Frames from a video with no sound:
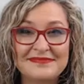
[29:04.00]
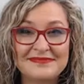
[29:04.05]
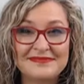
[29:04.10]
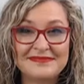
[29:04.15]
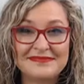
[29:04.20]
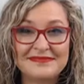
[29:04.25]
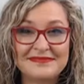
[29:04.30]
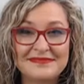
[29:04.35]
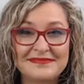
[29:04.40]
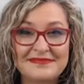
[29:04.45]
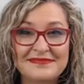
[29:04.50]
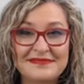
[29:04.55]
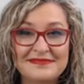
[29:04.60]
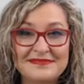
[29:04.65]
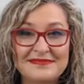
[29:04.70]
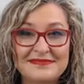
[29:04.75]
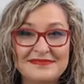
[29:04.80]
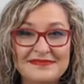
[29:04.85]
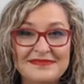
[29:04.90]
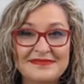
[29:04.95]

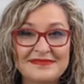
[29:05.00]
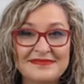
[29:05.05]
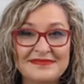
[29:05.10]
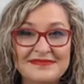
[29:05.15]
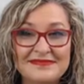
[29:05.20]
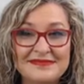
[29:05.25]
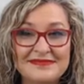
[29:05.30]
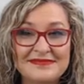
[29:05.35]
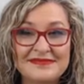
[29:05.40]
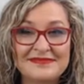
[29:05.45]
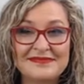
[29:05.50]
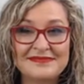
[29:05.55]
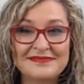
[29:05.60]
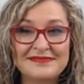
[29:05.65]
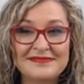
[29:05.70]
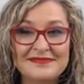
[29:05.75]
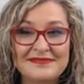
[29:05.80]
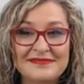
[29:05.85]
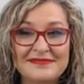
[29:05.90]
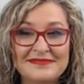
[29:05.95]

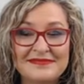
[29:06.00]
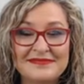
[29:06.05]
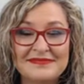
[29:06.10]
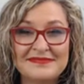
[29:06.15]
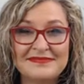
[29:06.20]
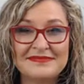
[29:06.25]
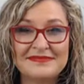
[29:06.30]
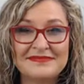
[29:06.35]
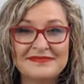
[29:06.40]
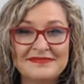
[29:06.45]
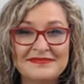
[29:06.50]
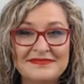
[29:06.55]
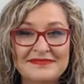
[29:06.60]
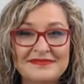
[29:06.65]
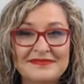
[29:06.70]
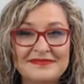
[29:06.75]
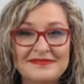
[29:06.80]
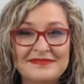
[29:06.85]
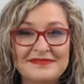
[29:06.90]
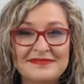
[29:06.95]

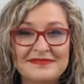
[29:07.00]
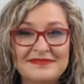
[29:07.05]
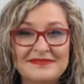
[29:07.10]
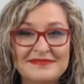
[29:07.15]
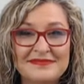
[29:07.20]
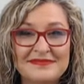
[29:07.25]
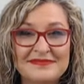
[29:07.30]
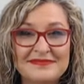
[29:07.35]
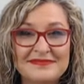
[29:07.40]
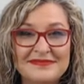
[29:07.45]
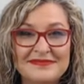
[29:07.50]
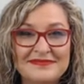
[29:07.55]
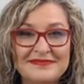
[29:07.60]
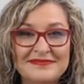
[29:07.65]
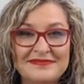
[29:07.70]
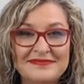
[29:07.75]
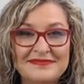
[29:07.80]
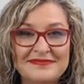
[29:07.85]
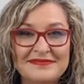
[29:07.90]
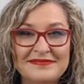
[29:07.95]

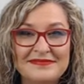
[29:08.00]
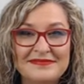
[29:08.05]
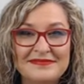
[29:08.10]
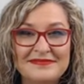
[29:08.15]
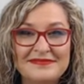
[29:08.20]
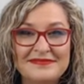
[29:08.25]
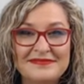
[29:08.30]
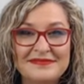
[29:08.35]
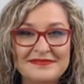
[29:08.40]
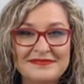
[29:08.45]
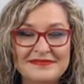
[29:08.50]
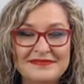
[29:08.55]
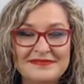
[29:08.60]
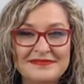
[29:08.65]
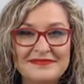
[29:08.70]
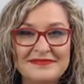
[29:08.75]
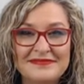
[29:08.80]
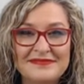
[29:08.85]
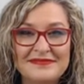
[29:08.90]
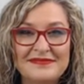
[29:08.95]

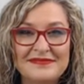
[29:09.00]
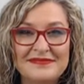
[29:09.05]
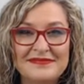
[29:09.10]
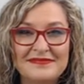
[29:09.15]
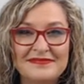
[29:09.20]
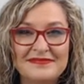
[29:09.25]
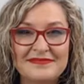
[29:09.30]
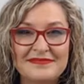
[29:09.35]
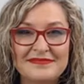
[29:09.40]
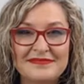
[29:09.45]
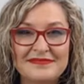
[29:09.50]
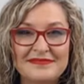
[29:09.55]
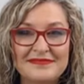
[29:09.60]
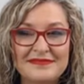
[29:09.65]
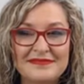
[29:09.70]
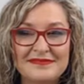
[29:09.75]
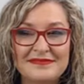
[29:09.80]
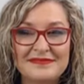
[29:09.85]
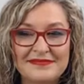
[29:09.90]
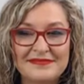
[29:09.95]

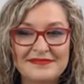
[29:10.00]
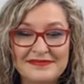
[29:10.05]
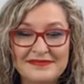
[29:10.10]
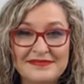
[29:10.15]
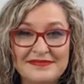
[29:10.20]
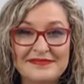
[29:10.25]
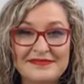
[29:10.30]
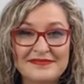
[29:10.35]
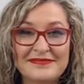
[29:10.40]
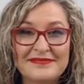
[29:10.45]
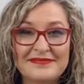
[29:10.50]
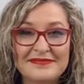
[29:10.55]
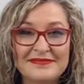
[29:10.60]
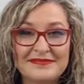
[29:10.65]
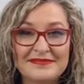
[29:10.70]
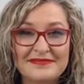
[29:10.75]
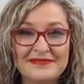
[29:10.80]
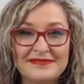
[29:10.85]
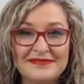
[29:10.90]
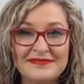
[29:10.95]

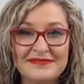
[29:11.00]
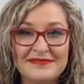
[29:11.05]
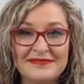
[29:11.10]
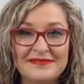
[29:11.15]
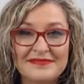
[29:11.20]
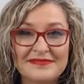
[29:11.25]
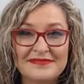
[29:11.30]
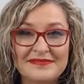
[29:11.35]
The person shown says nothing.